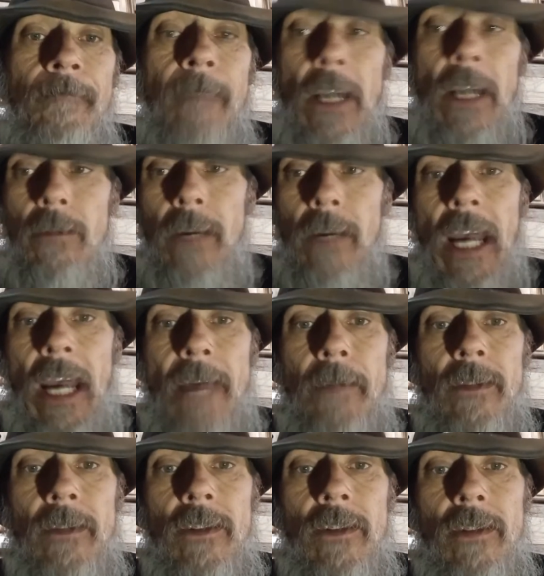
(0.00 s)
That's what
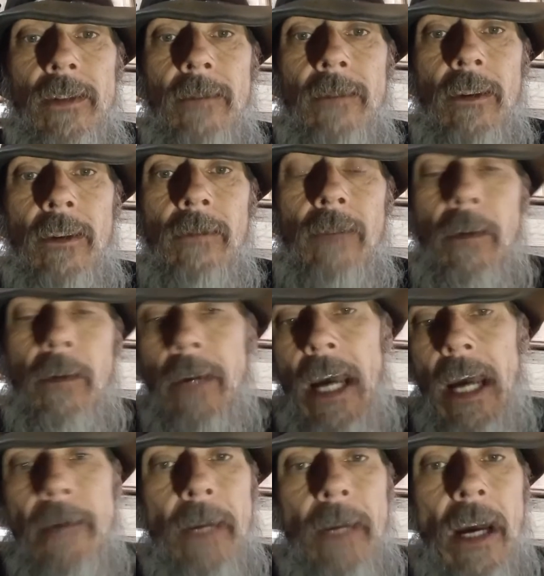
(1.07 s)
happens. Look what
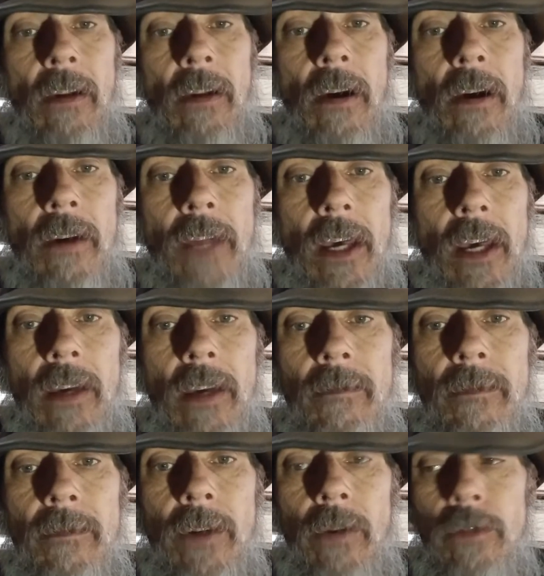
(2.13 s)
happened, how long
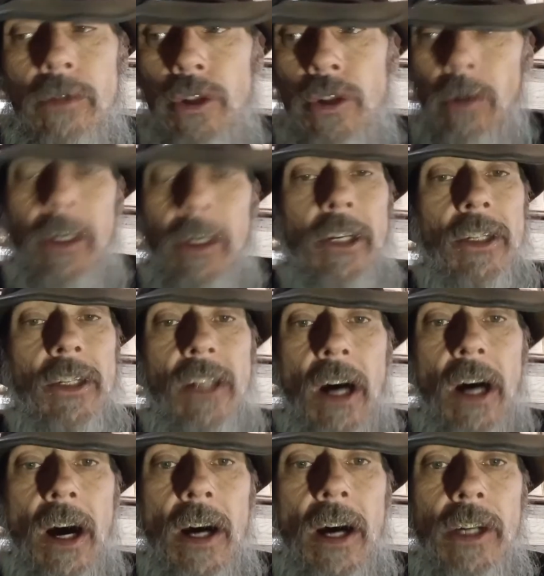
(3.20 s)
Julian
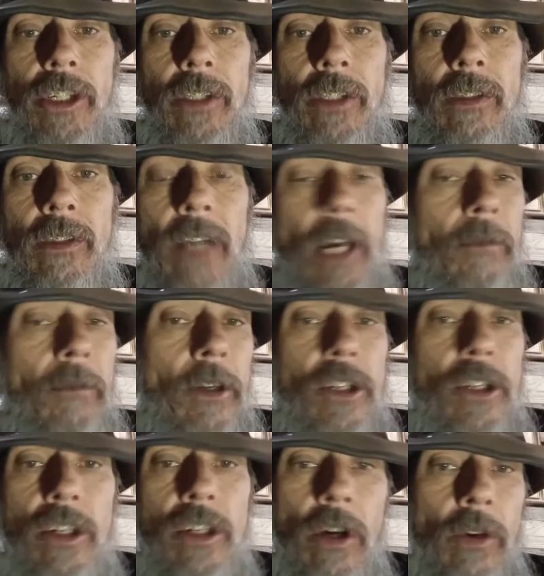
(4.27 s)
Assange and Edward
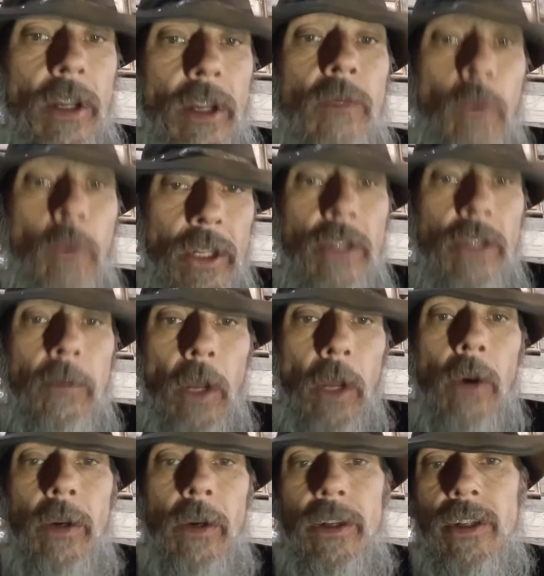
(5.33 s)
Snowden,
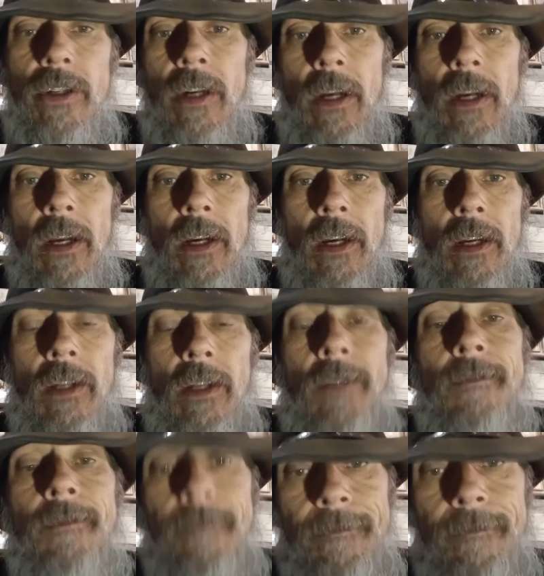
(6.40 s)
whistleblowers
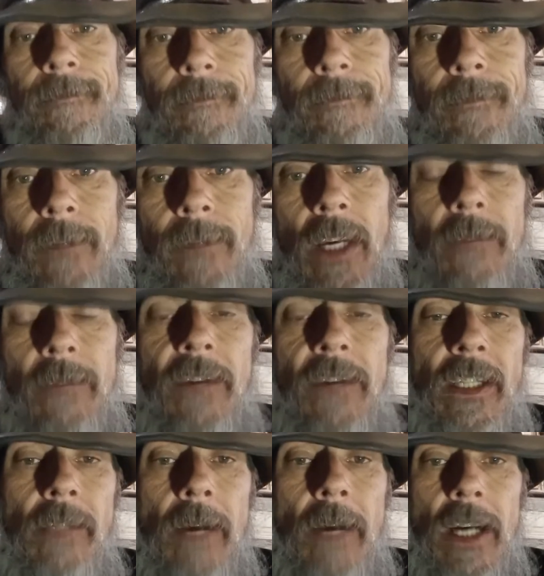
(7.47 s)
get
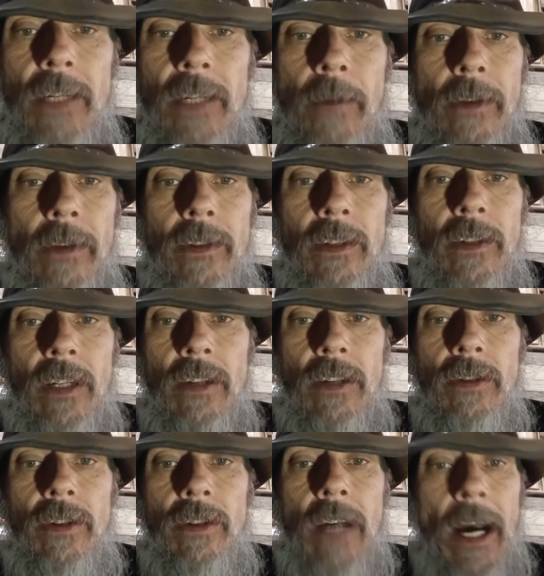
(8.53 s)
victimized, brothers and
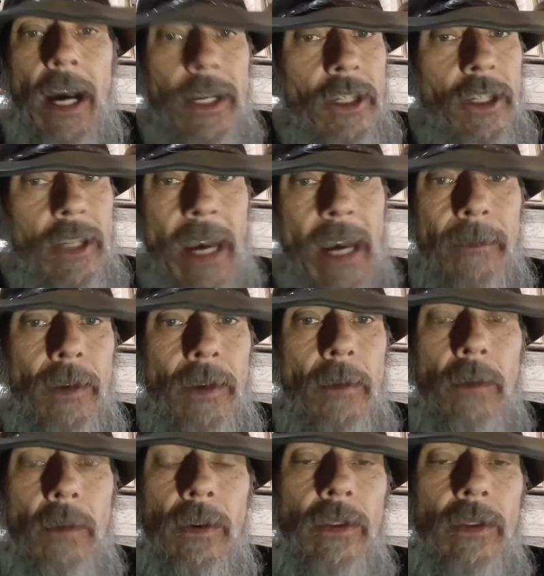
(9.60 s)
sisters. I just happen to
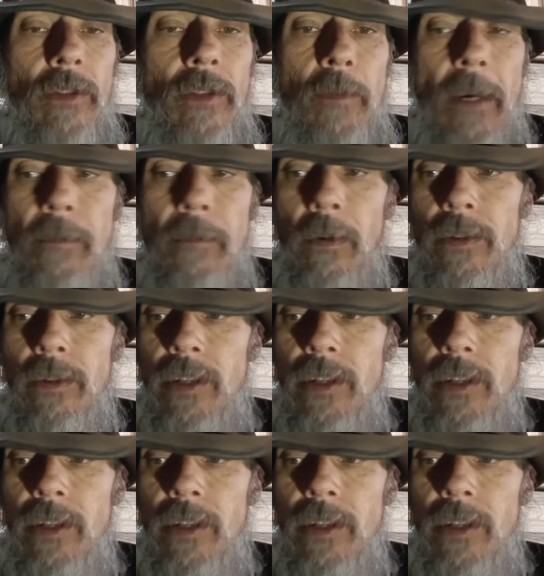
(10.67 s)
be one of those people.